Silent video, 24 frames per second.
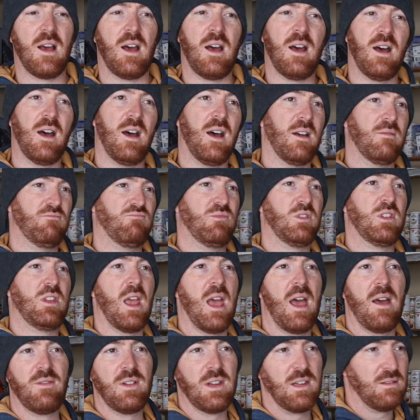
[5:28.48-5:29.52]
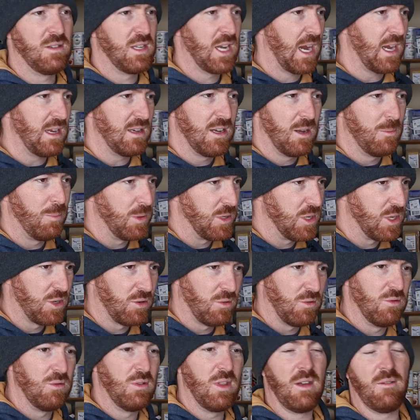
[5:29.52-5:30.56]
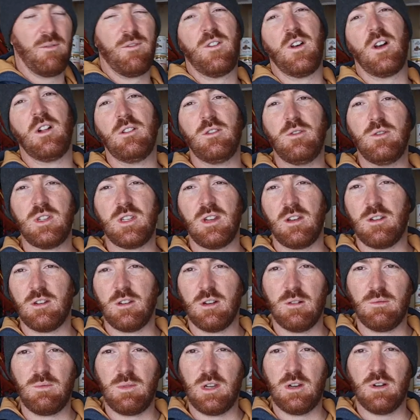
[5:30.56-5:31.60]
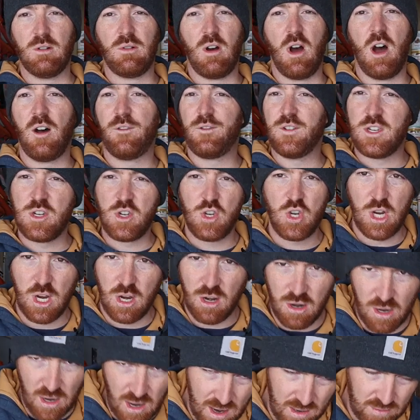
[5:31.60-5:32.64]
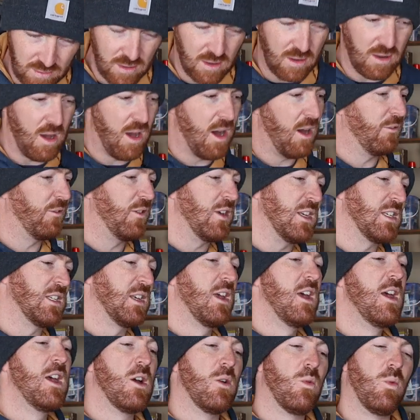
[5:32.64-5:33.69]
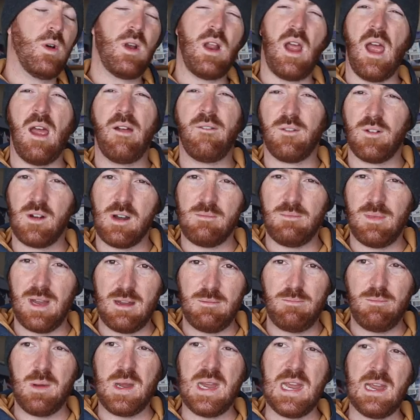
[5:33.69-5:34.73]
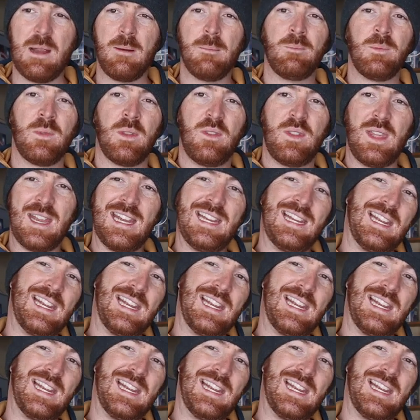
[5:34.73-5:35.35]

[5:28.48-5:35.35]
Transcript: uh, to having to tighten up a screw that fell loose on your, you know, office chair at the office, whatever it may be, they